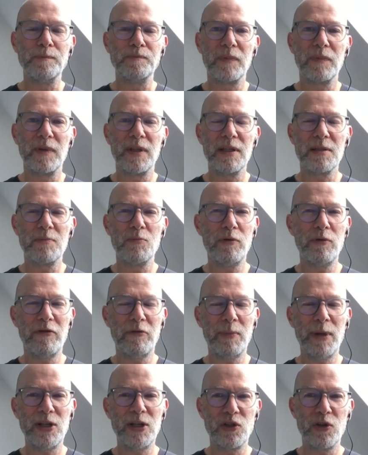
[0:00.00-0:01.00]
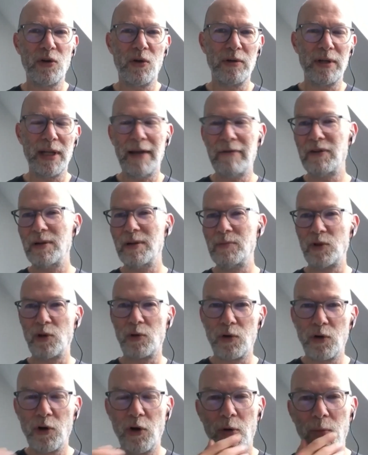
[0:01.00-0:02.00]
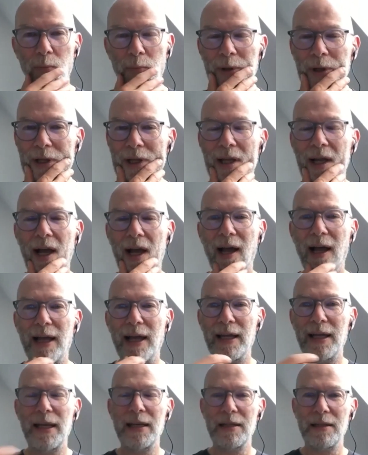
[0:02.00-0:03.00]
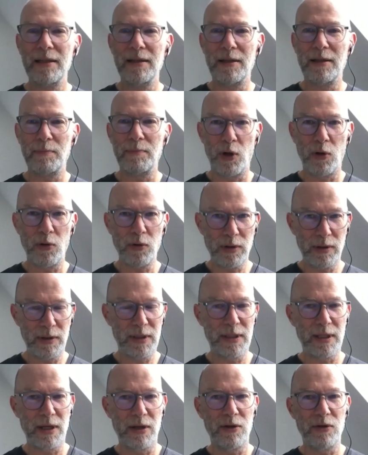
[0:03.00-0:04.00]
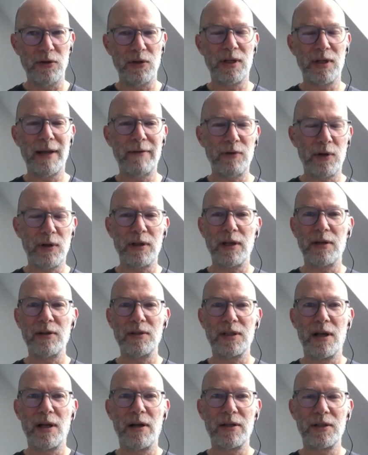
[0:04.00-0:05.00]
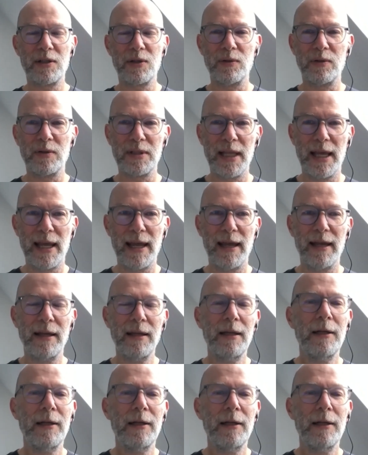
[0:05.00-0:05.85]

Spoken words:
There's more information on evernym.com in the blog, so you can have a look at those articles there.